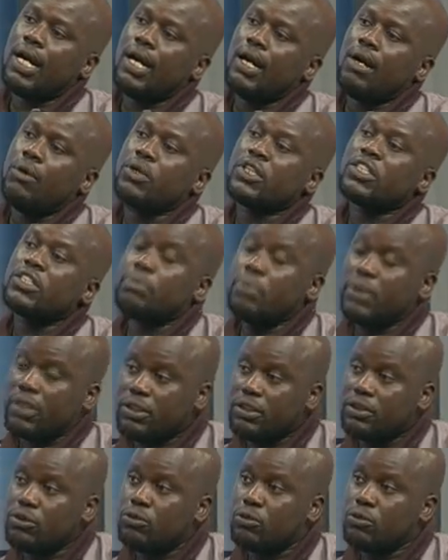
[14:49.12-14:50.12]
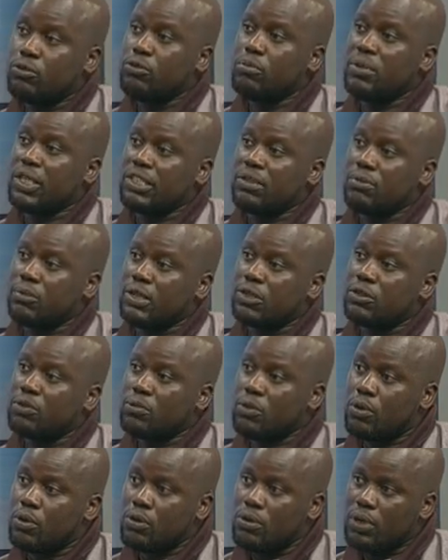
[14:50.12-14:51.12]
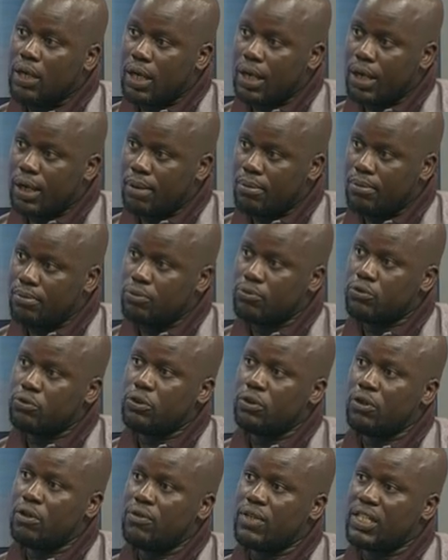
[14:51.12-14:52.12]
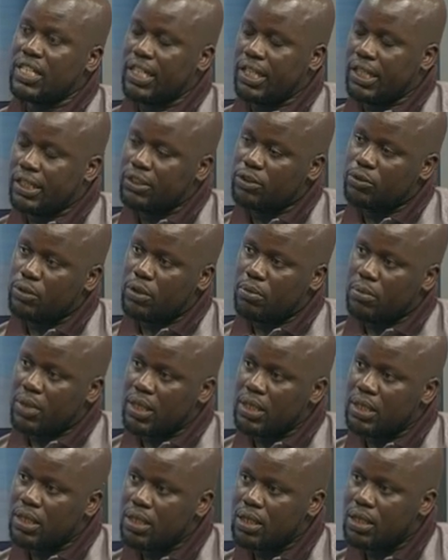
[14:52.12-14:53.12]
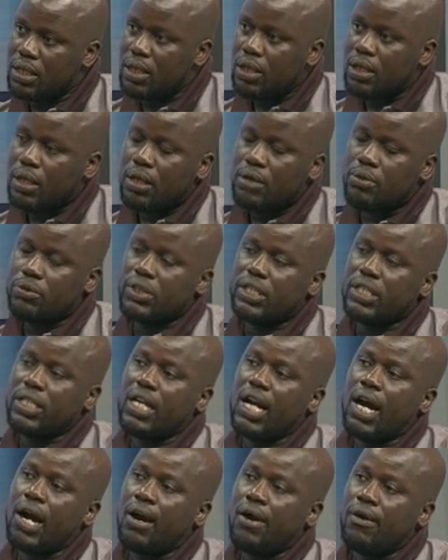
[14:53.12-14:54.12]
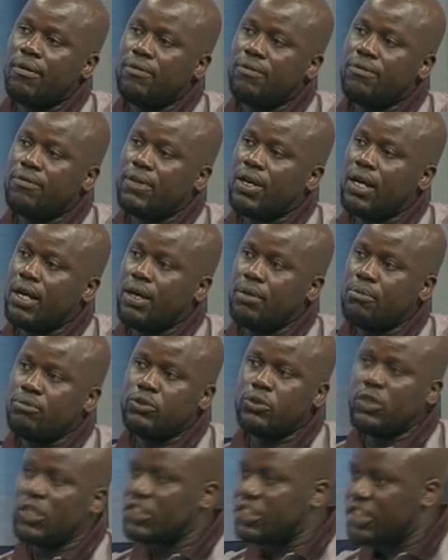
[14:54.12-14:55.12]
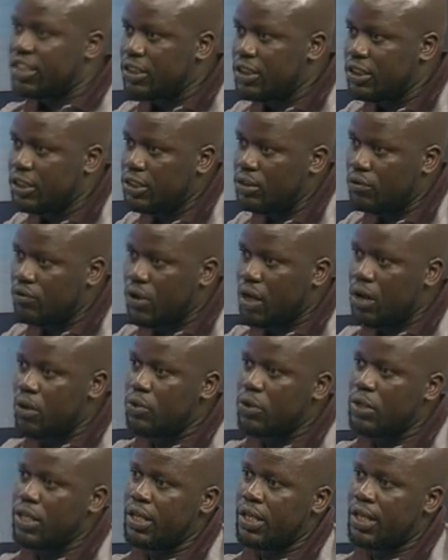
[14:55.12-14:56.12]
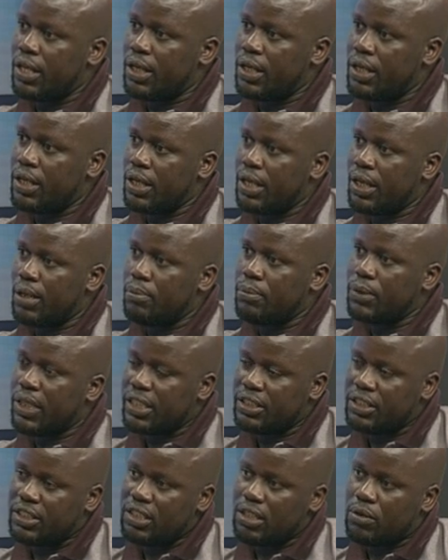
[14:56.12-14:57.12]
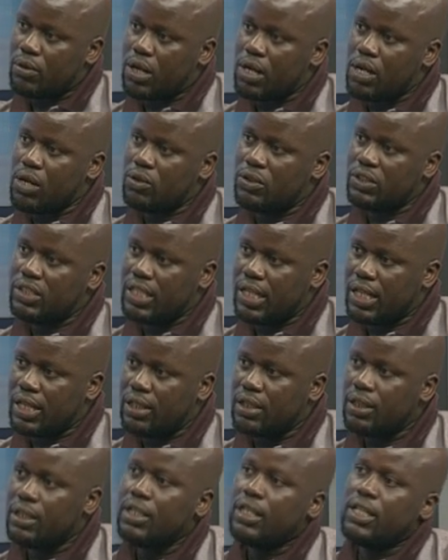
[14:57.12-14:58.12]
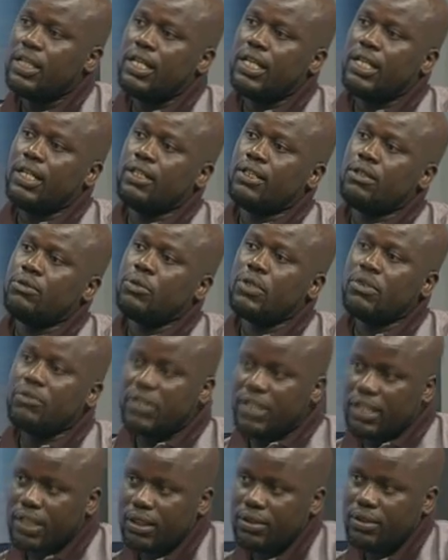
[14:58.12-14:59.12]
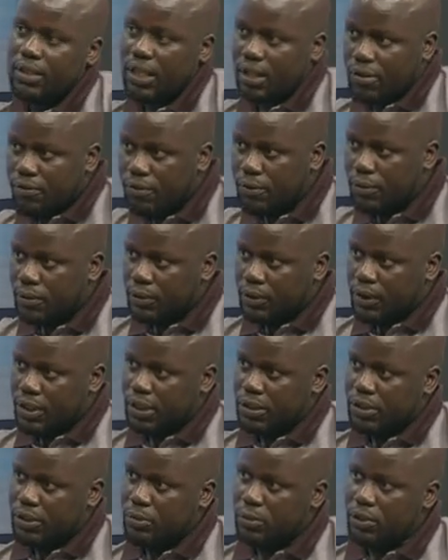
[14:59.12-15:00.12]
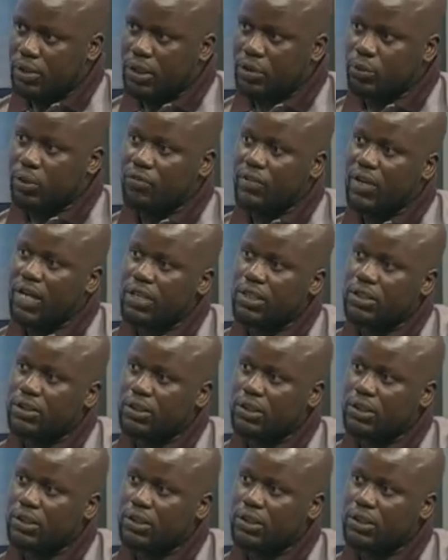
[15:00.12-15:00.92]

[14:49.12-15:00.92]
We're expecting to do much more, over the next 1 month. We have, a strategy of how we are getting the word out there. And we are very thankful that this morning we've had this